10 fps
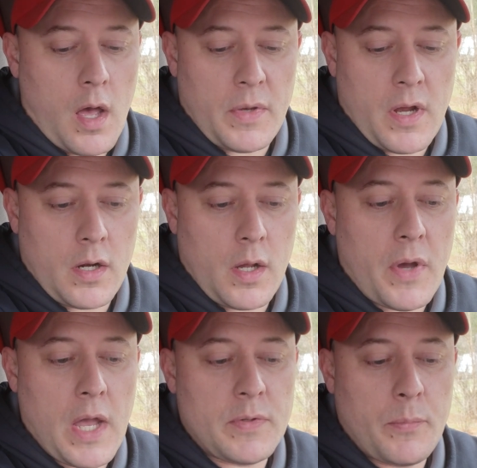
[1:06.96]
I'm an
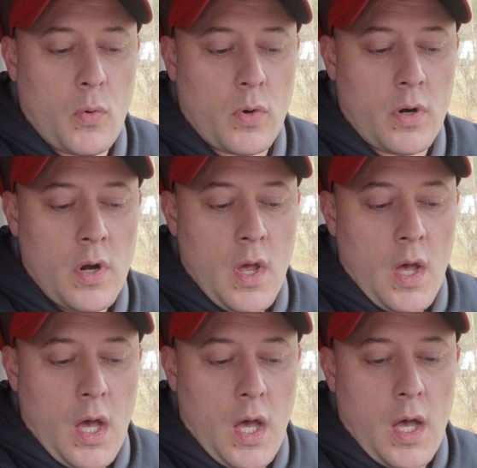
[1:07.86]
Audiopipe supporter.
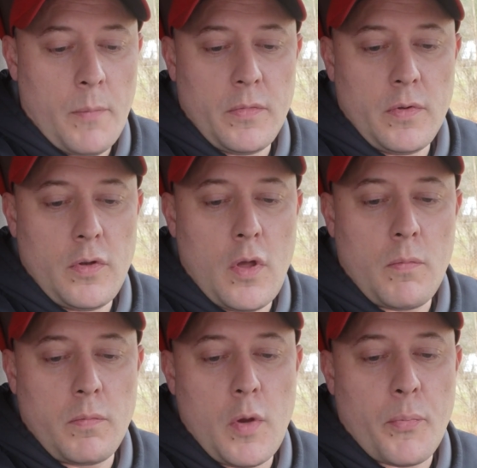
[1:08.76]

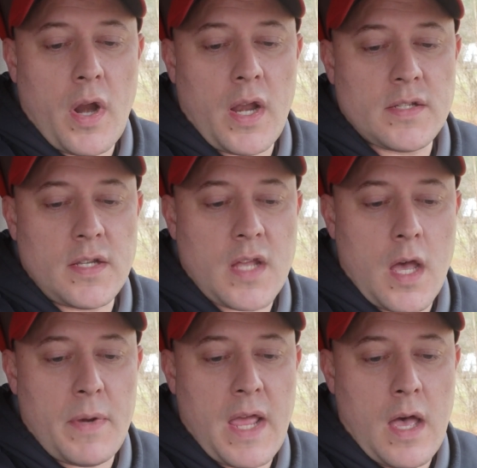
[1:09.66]
New products that's
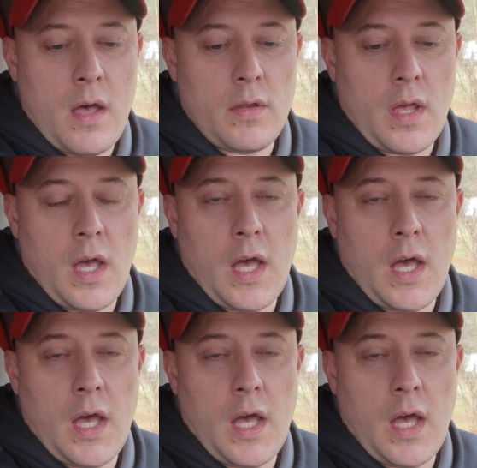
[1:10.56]
coming out,